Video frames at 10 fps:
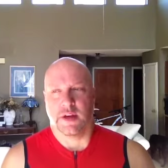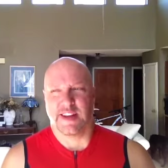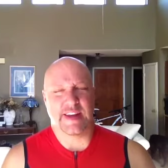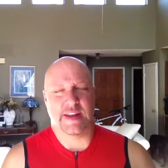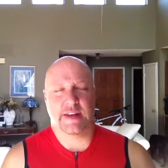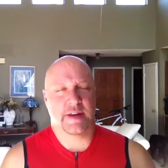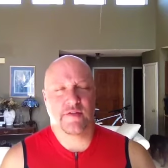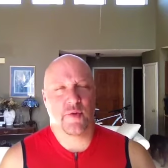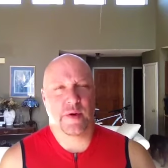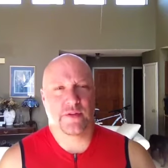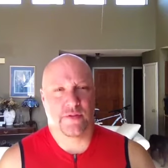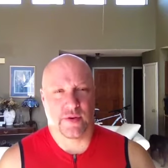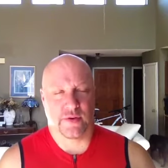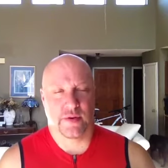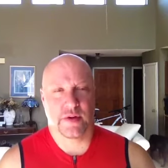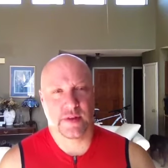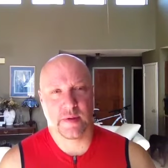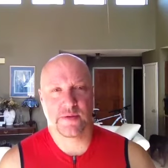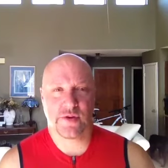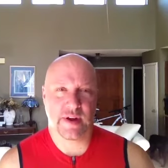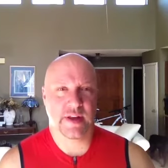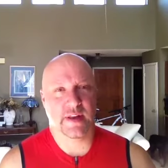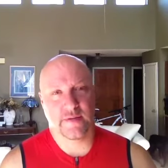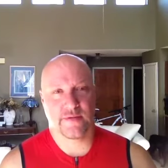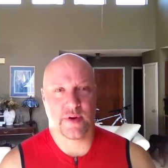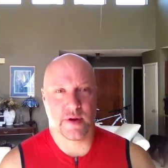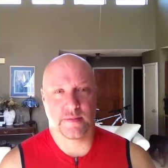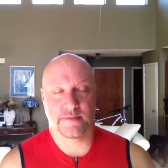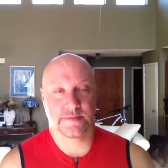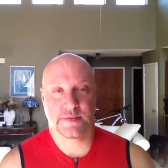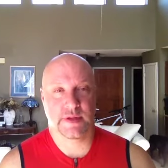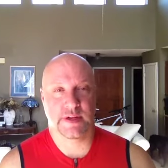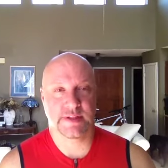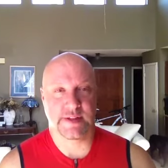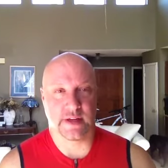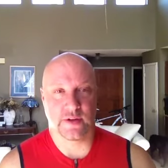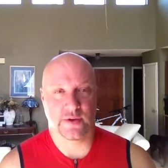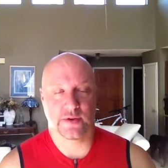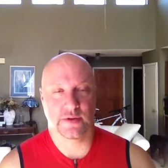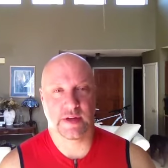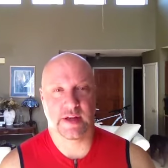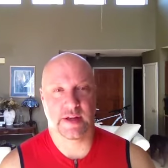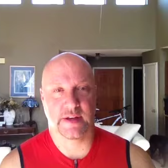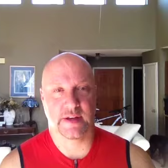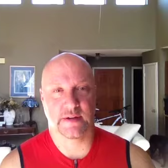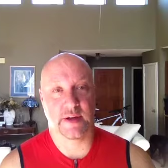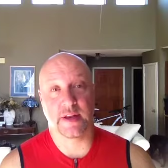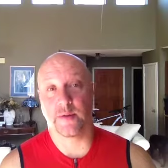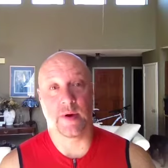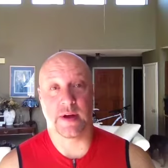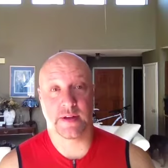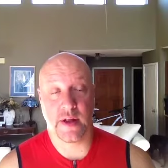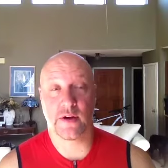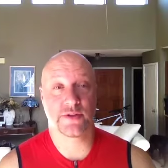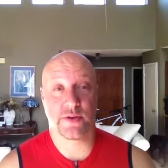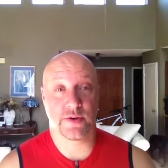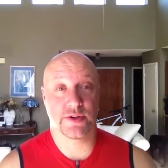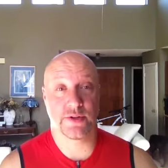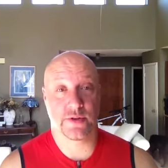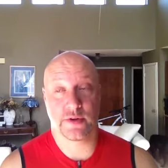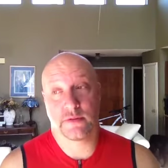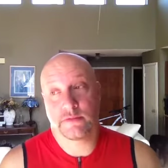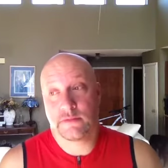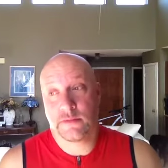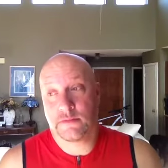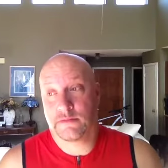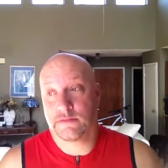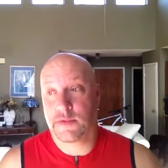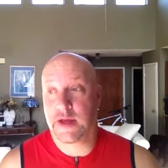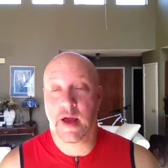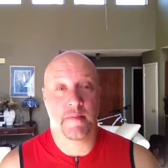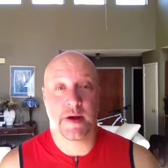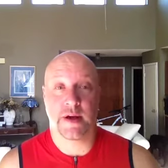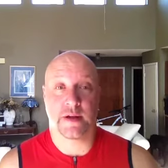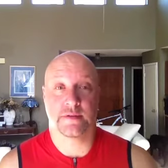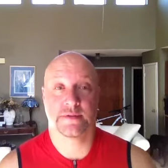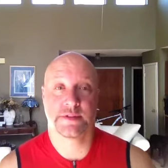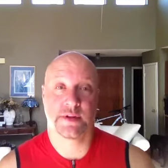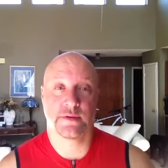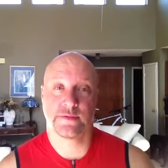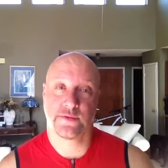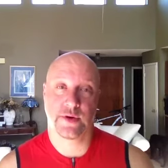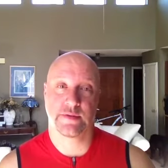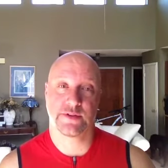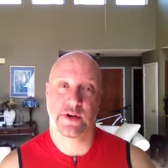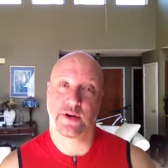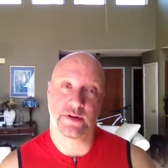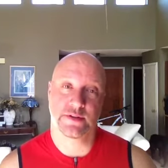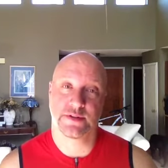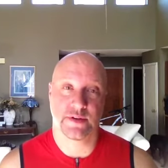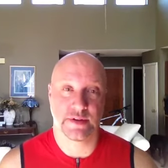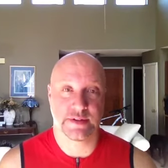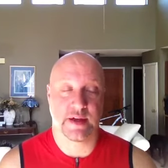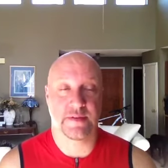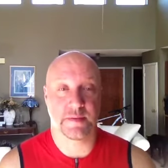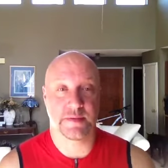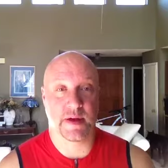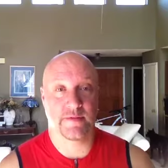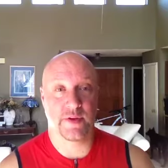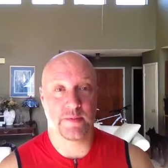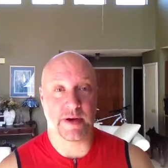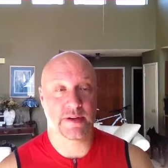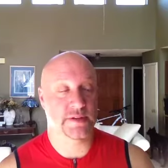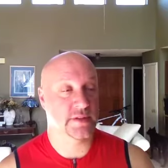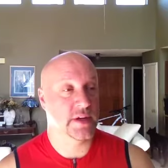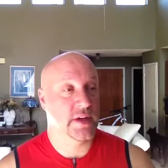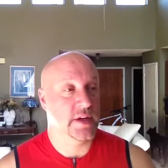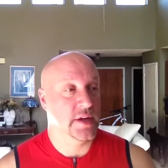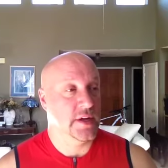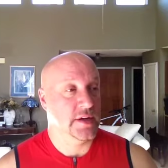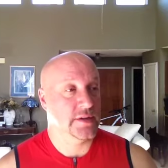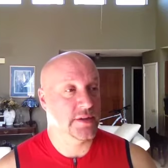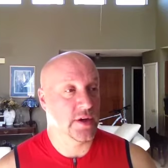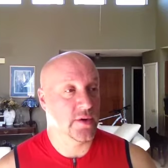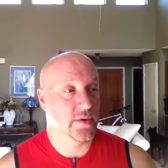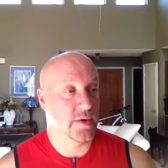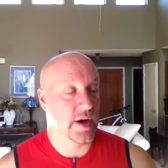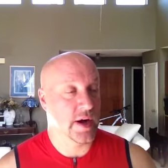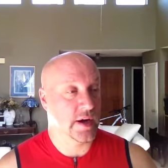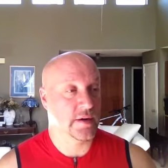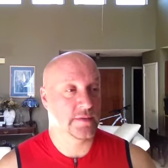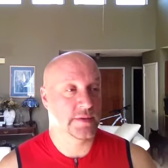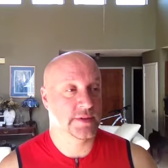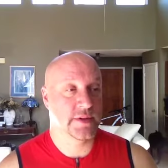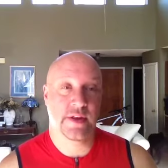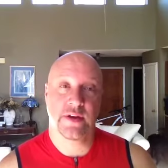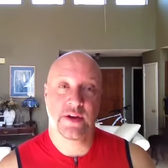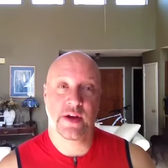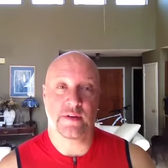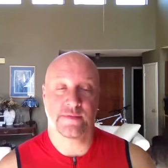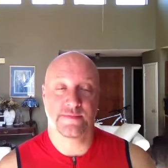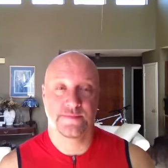it never went through. They were trying to get it from a seller, and anyway, long story short, they got mine, so free of charge. So it saved them a few bucks. So there you go.